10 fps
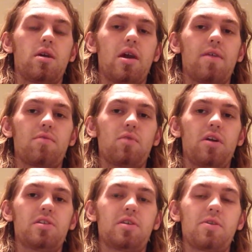Hey
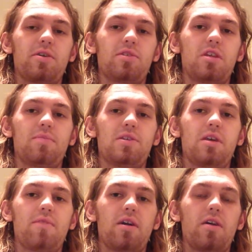everyone, Summerhill Cinema
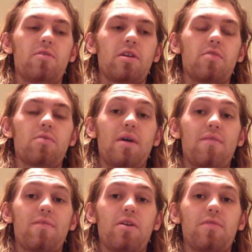700 here with my
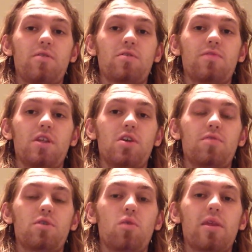very first video
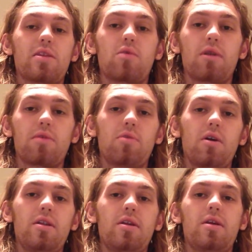of
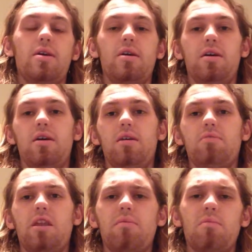2021. Today I'm
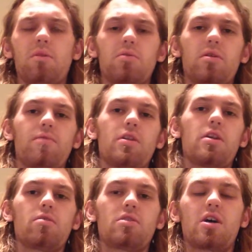going to be doing a
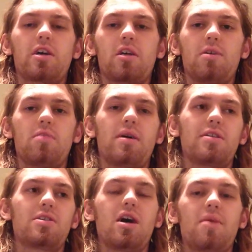video talking about my
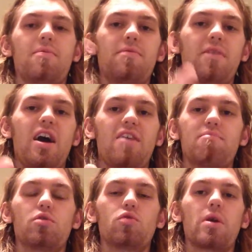top 5
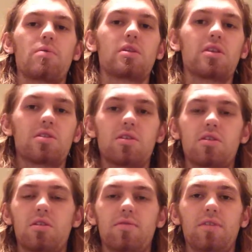Blu-ray
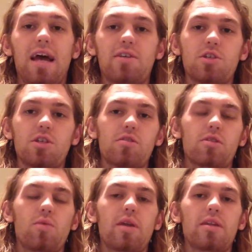releases of last year,
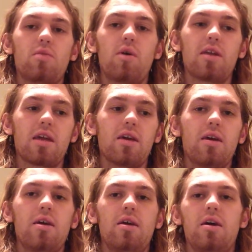2020.
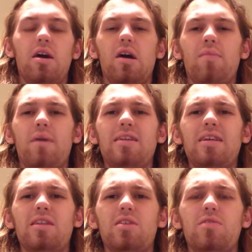I
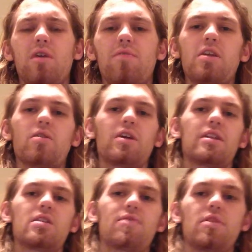did a video like
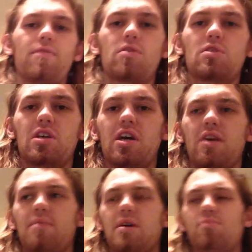this for the first
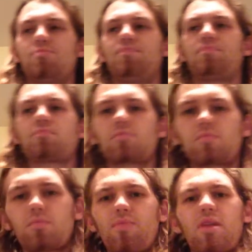time
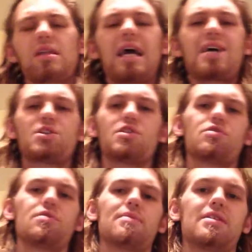last year,
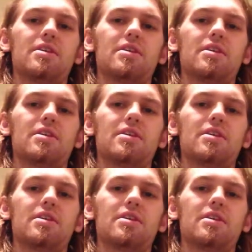doing my